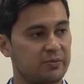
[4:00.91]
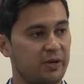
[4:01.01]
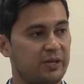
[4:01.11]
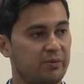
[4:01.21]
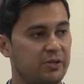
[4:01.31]

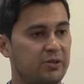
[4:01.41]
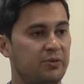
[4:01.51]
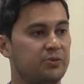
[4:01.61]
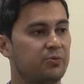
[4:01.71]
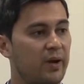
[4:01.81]
where you would
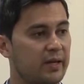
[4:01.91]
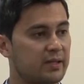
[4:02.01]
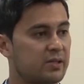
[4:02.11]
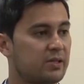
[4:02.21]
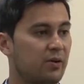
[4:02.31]
use
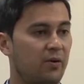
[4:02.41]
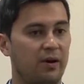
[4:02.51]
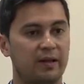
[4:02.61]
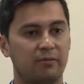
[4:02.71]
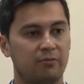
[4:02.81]
weights
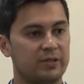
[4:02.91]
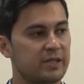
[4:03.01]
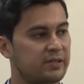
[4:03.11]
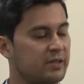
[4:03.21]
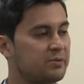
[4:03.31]
or
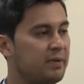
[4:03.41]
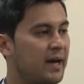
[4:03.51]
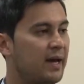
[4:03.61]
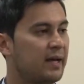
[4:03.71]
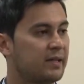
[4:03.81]
resistance
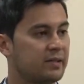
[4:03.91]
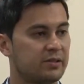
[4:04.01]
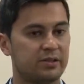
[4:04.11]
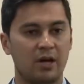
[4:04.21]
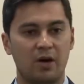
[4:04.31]

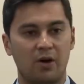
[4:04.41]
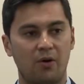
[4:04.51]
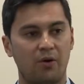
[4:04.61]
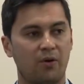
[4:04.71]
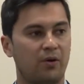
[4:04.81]
bands
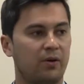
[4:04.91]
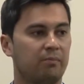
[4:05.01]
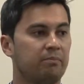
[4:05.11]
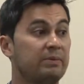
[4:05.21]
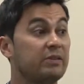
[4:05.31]

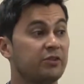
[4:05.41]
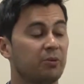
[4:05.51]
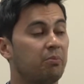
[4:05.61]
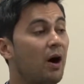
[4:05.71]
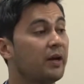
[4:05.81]
or maybe even
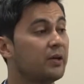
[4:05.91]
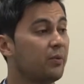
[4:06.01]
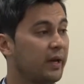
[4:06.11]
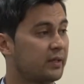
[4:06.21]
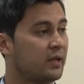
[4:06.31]
your body
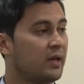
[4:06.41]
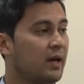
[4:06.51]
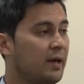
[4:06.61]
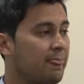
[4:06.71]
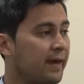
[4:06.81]
weight.
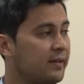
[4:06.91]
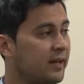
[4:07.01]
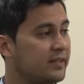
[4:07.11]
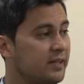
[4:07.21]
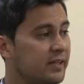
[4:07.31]
And the
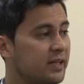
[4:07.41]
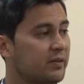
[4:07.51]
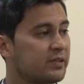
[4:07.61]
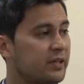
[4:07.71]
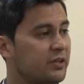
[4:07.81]
idea
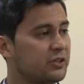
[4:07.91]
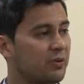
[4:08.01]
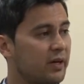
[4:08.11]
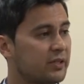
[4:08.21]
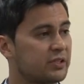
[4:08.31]
here is that you're
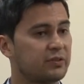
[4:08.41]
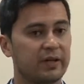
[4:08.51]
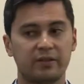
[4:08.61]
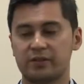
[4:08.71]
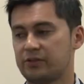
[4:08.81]
trying to
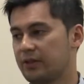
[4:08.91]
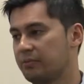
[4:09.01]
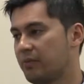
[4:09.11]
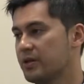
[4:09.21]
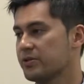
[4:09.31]
strengthen
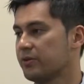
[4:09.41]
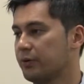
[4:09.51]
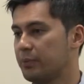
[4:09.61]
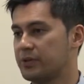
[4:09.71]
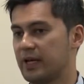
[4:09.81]
certain muscle
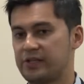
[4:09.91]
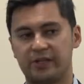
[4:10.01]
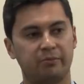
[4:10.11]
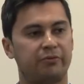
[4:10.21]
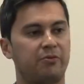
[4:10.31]
groups so that you
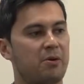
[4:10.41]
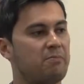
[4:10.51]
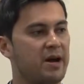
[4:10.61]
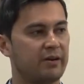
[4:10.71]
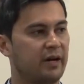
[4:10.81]
can
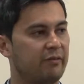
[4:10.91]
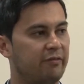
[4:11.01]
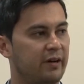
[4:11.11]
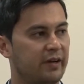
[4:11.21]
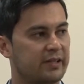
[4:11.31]
perform better
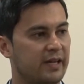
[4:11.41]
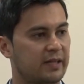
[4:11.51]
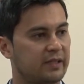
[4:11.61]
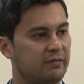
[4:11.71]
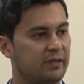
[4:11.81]
at various
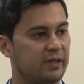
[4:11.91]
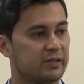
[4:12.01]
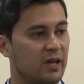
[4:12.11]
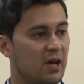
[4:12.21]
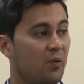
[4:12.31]

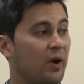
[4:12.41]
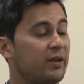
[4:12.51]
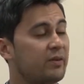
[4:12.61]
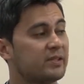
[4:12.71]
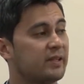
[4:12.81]
activities,
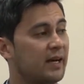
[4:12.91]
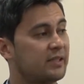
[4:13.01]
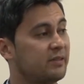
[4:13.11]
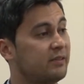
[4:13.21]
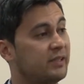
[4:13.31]
whether it's the
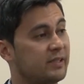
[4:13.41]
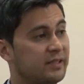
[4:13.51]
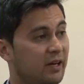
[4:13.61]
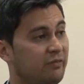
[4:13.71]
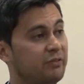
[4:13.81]
activity
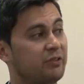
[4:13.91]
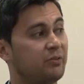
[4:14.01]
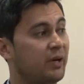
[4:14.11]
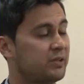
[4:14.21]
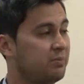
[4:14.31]
itself, if you're
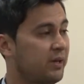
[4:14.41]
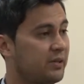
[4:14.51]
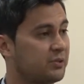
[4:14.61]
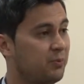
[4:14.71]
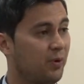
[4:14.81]
going to play
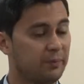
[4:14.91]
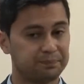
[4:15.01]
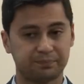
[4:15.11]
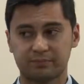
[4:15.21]
a sport,